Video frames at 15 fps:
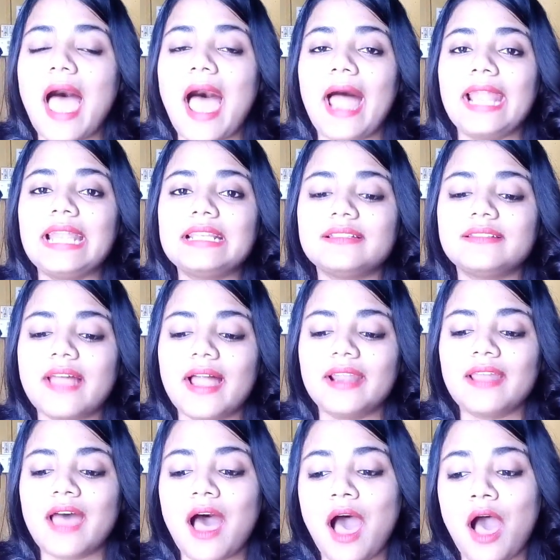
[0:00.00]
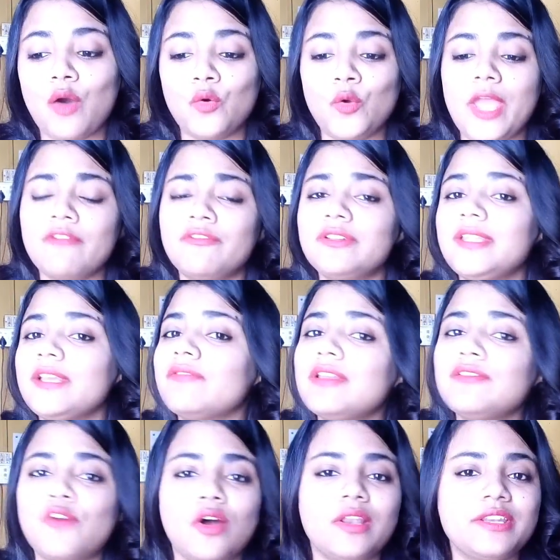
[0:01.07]
and that how everything
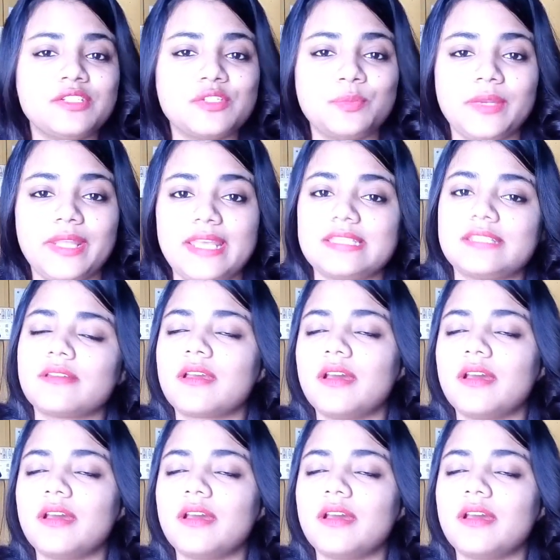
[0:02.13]
will fall into place,